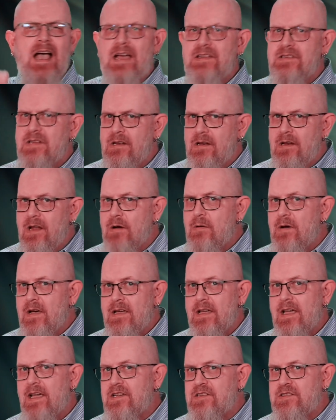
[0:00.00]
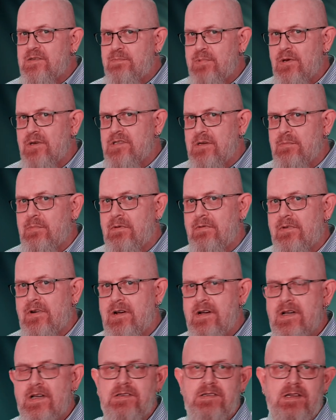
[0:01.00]
and a lower, exploitable
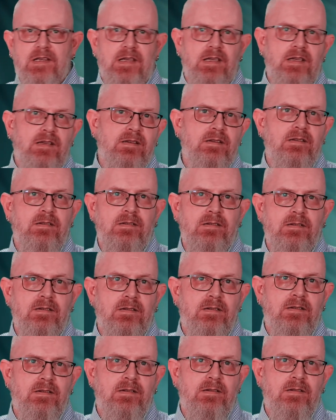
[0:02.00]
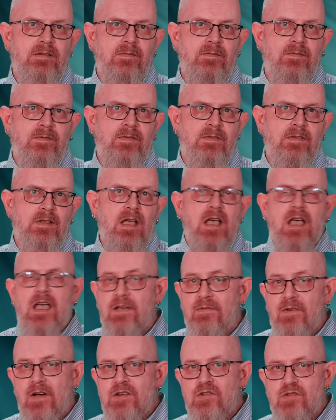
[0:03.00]
variety.
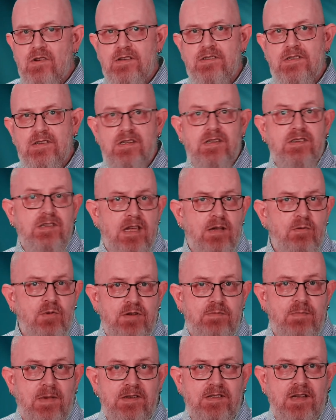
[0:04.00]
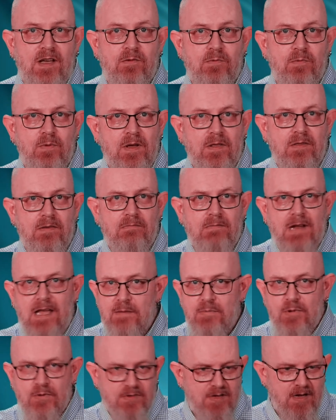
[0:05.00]
If I try to distinguish myself with
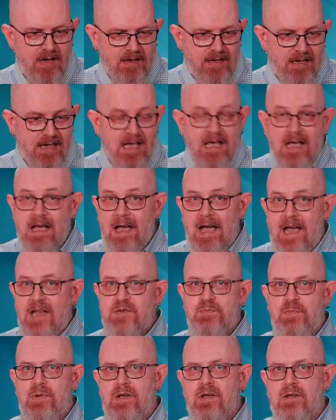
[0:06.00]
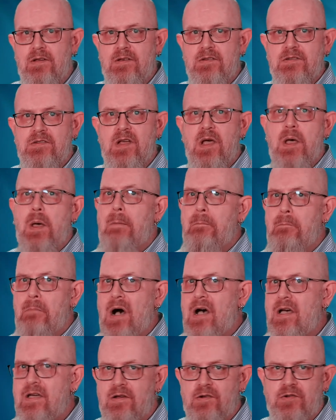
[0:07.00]
labels like Asperger's,
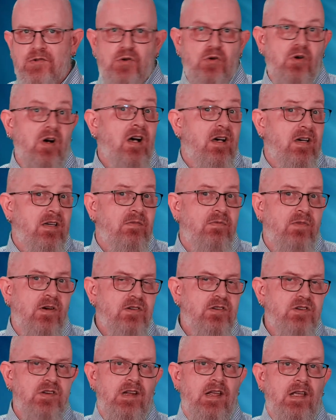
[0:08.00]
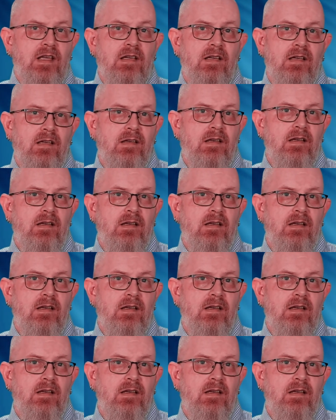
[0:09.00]
mild or high functioning,